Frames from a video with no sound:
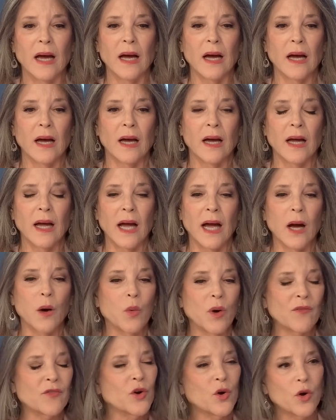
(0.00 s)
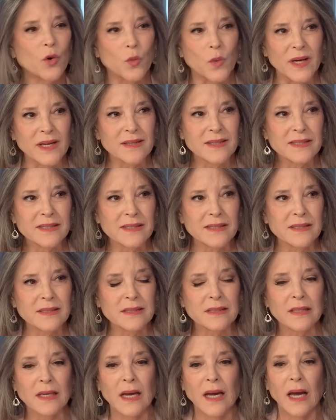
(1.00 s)
Uh, however, her
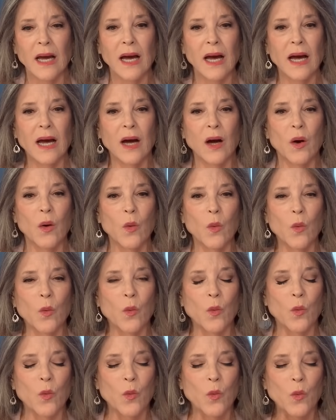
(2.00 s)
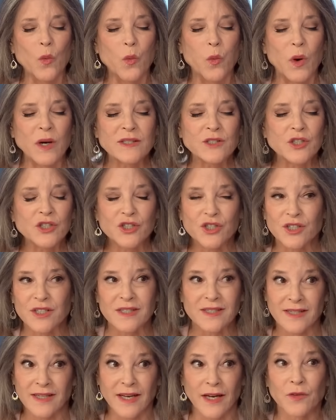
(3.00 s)
weaknesses, what does she
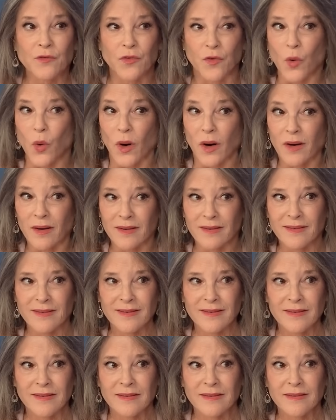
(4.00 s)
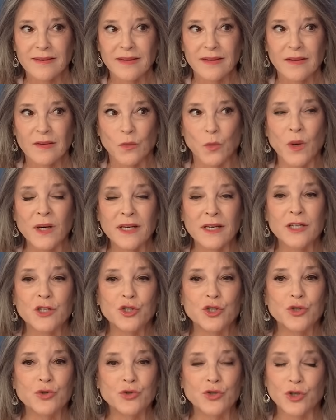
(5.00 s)
stand for? What
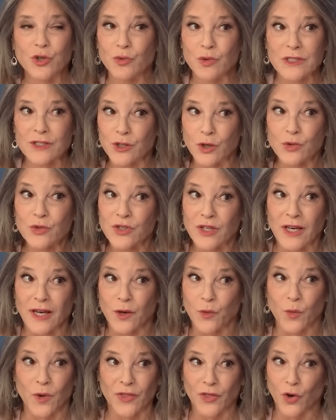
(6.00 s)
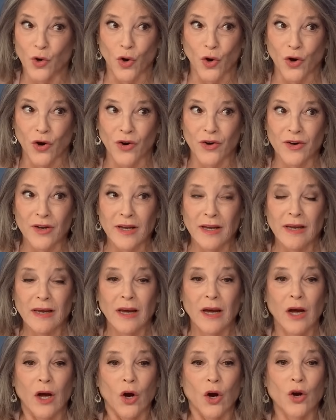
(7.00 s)
issue do you associate with her?
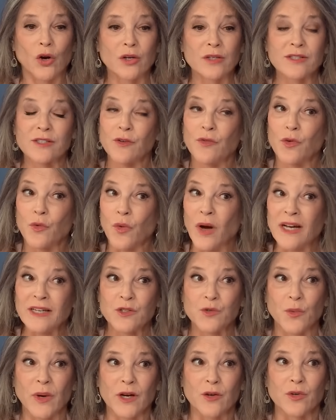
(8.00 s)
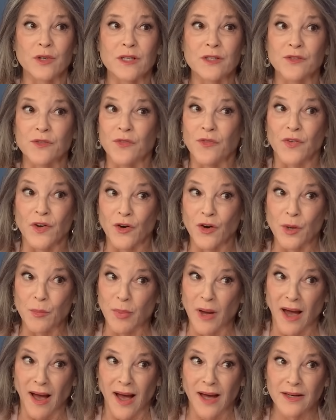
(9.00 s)
Her civil rights record is very
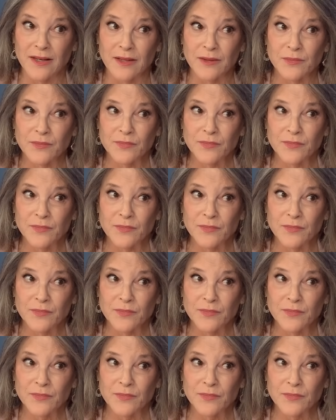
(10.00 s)
bad.